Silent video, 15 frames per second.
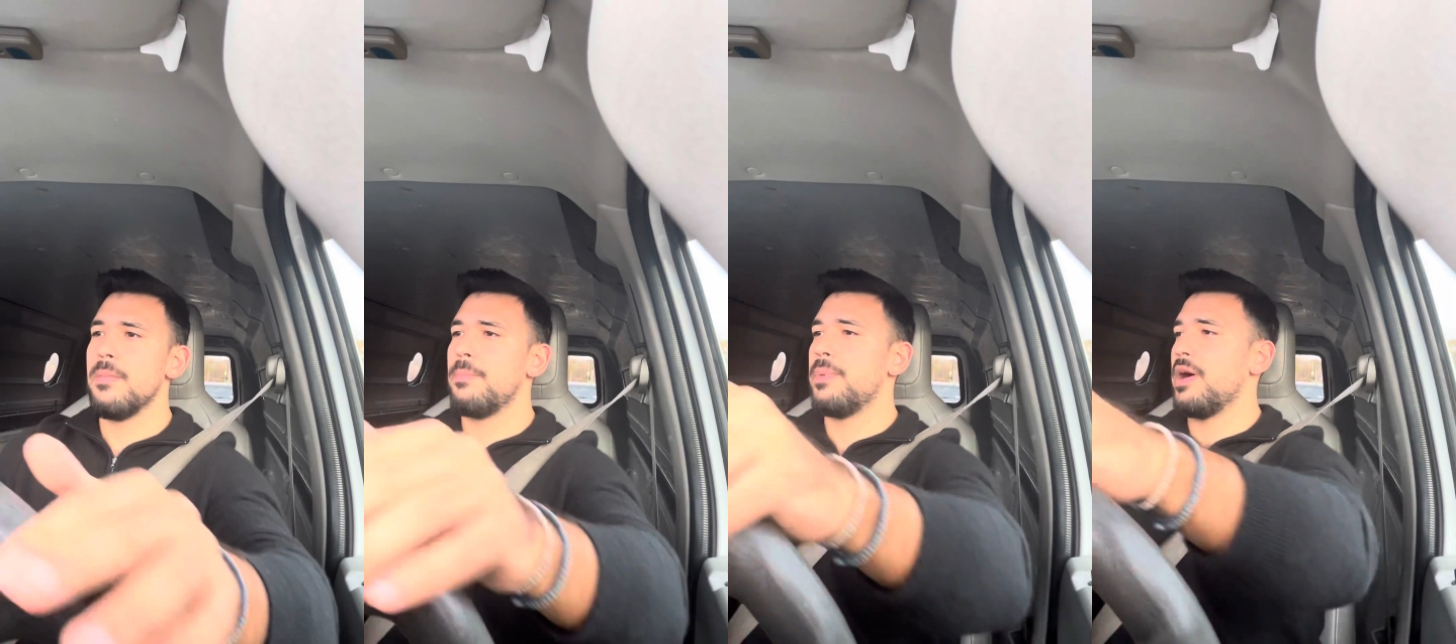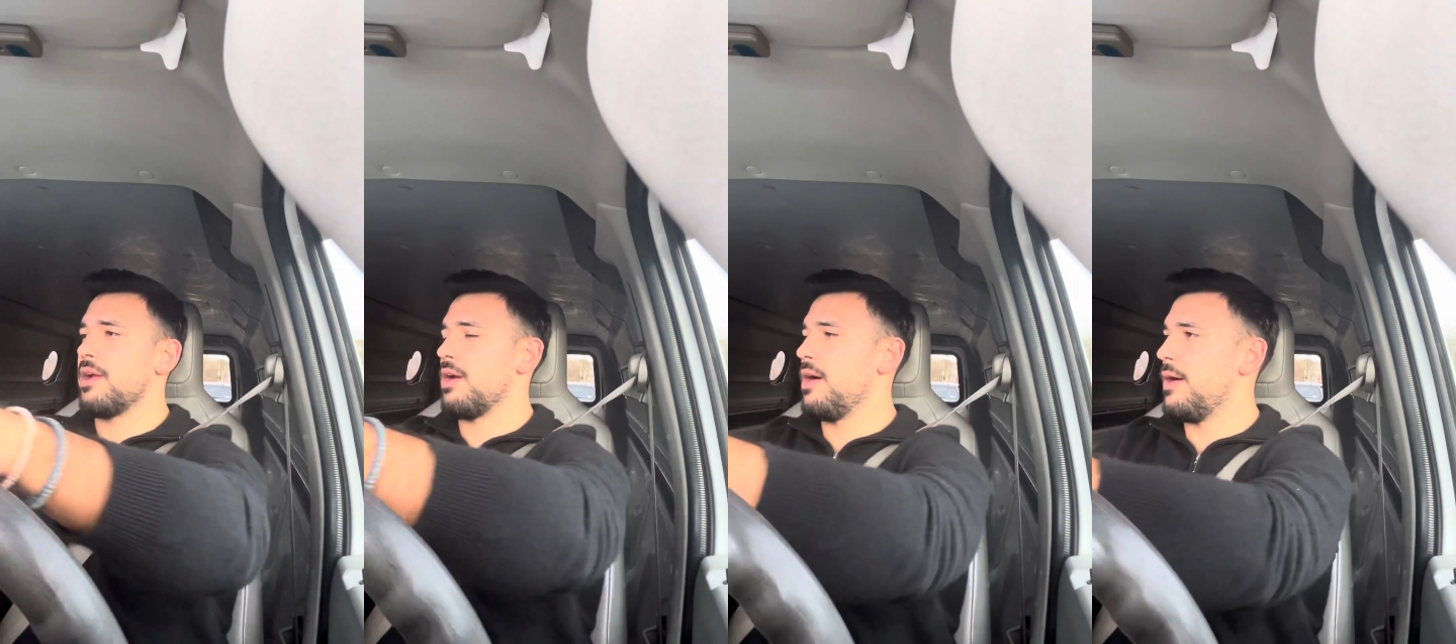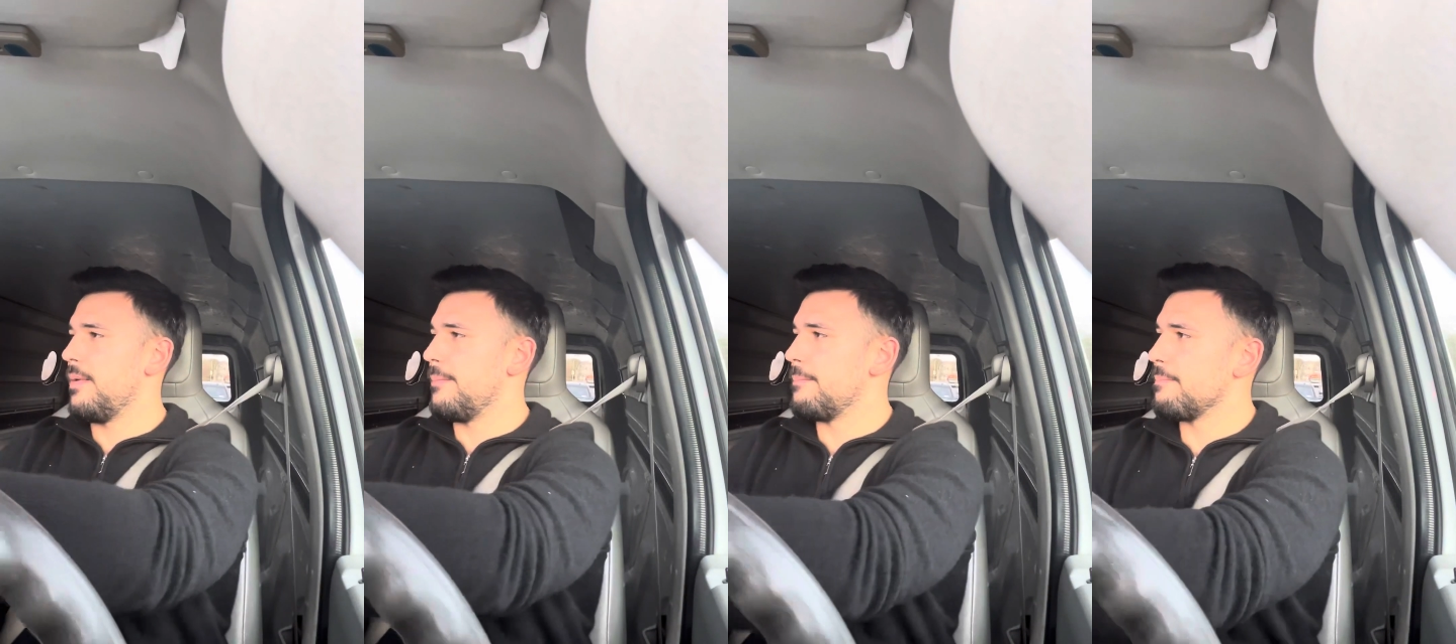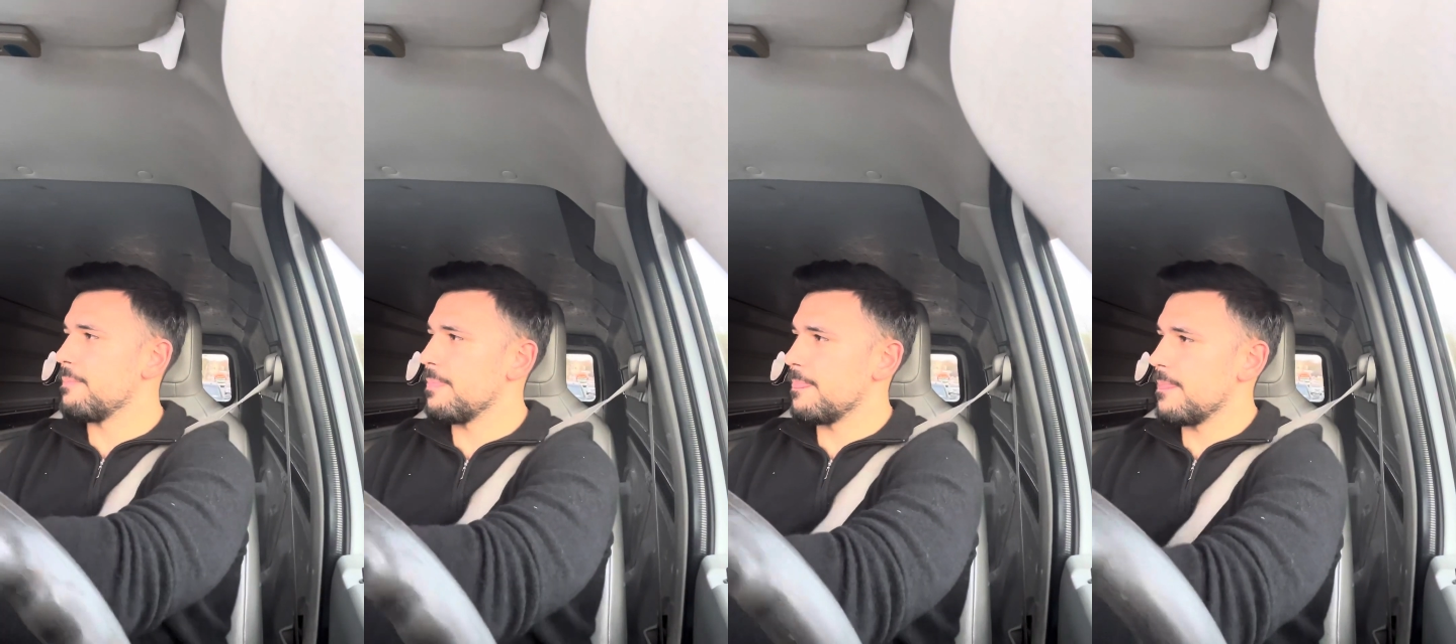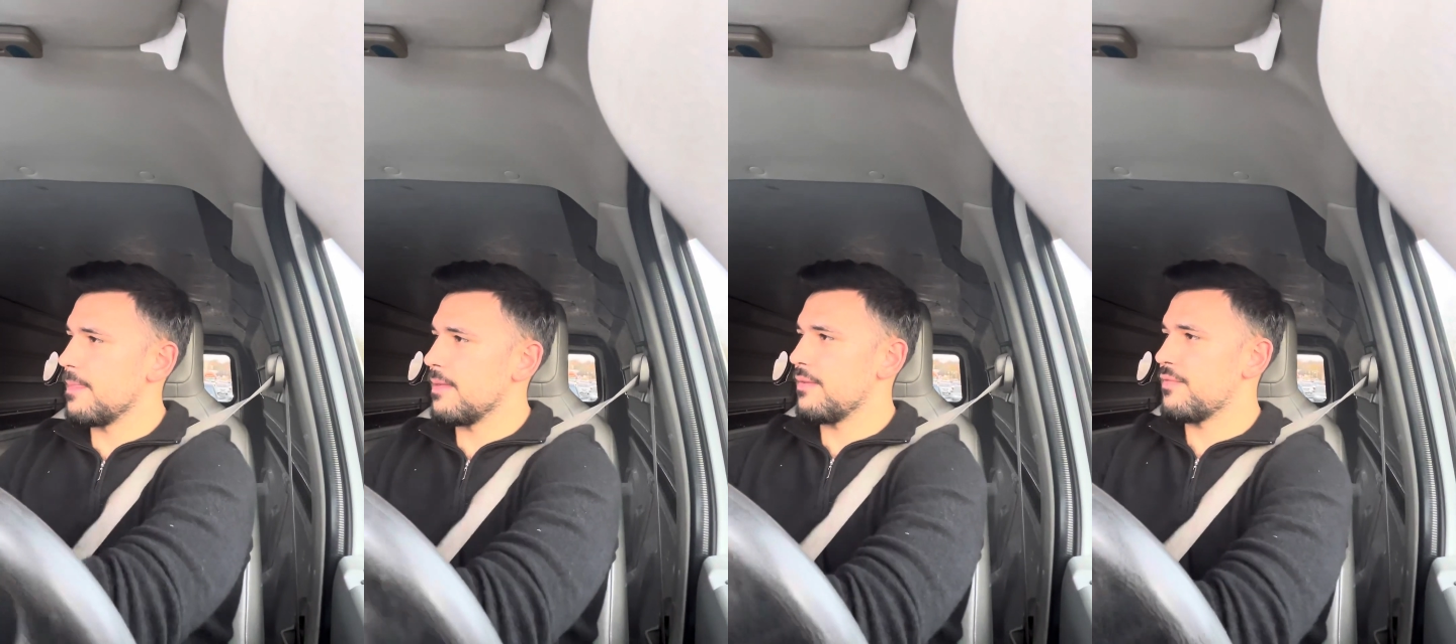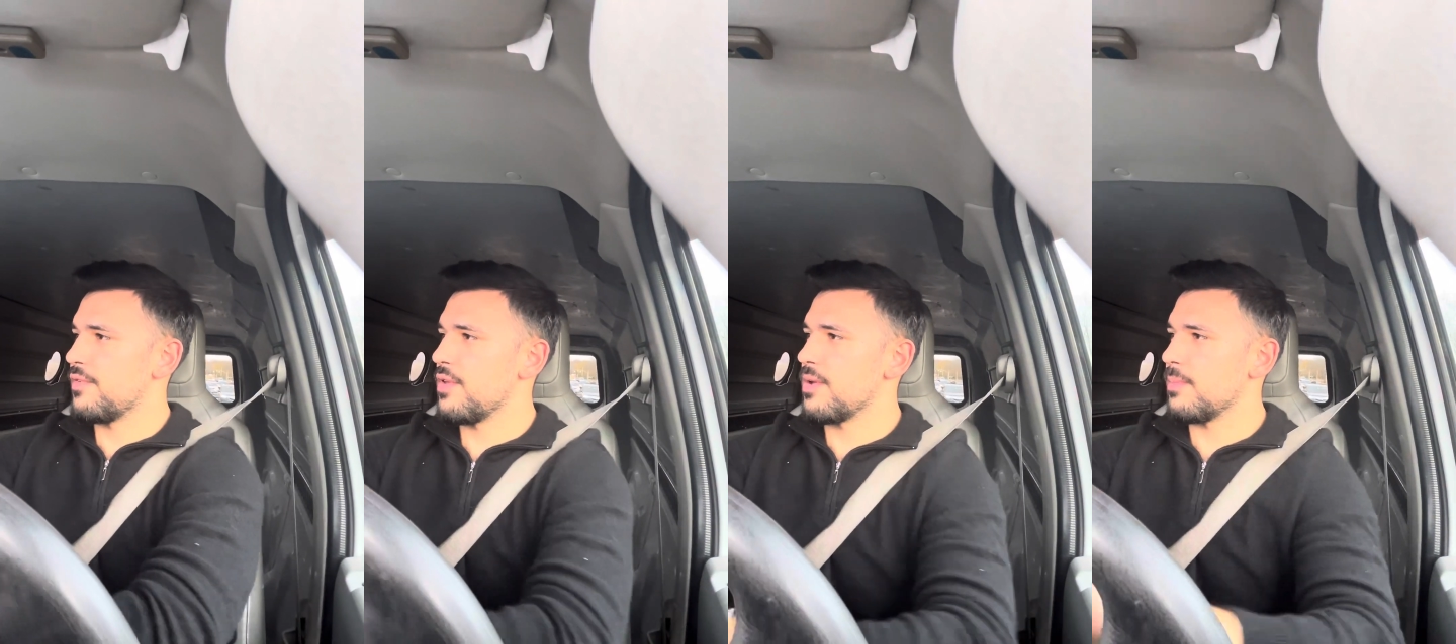But
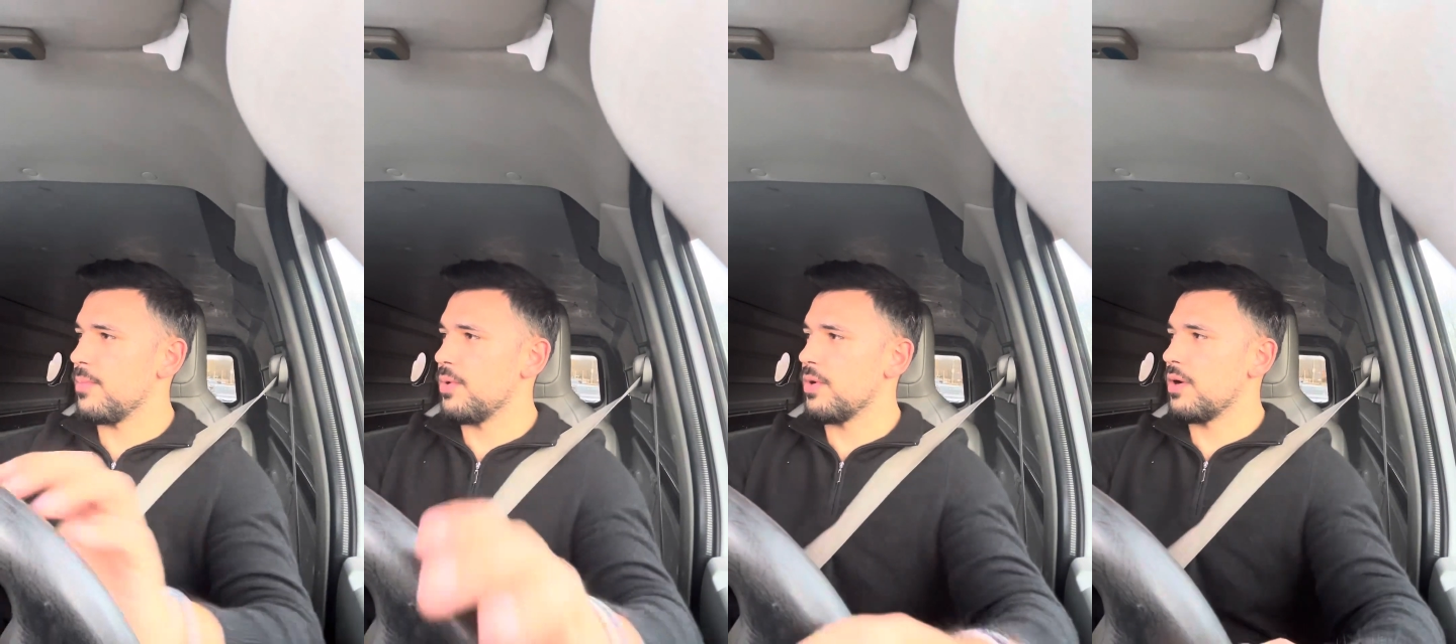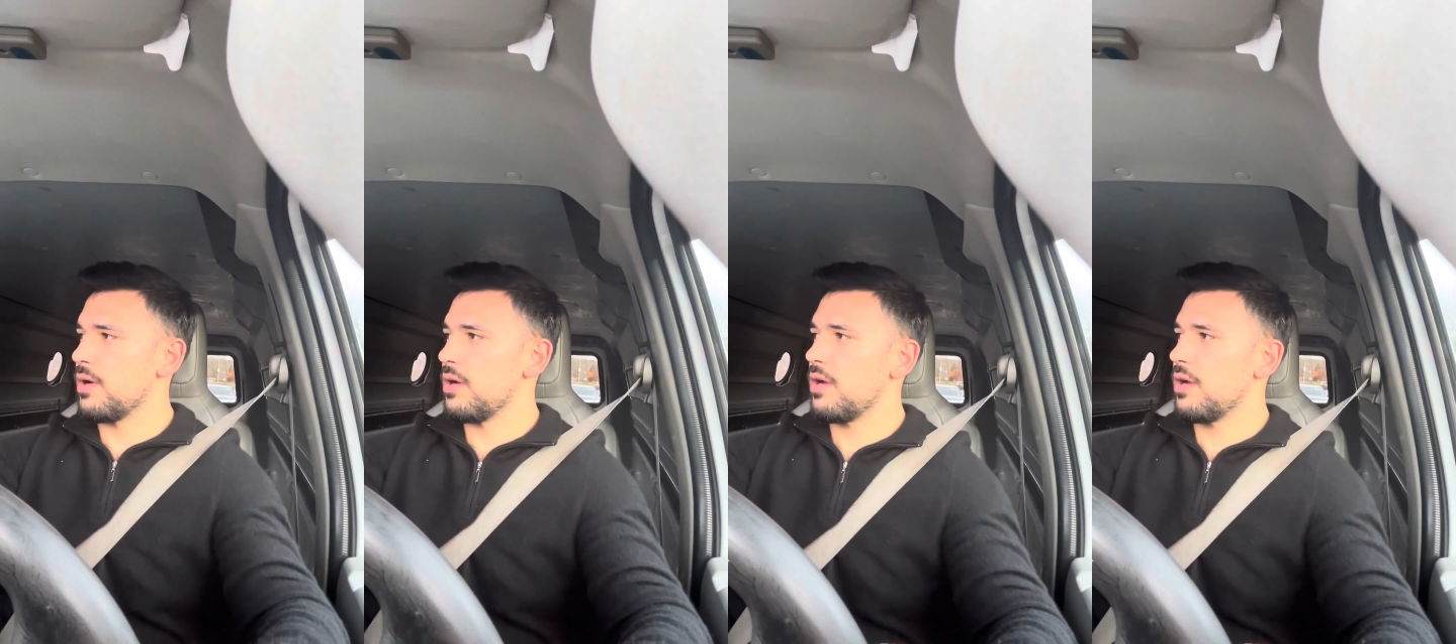Furthermore,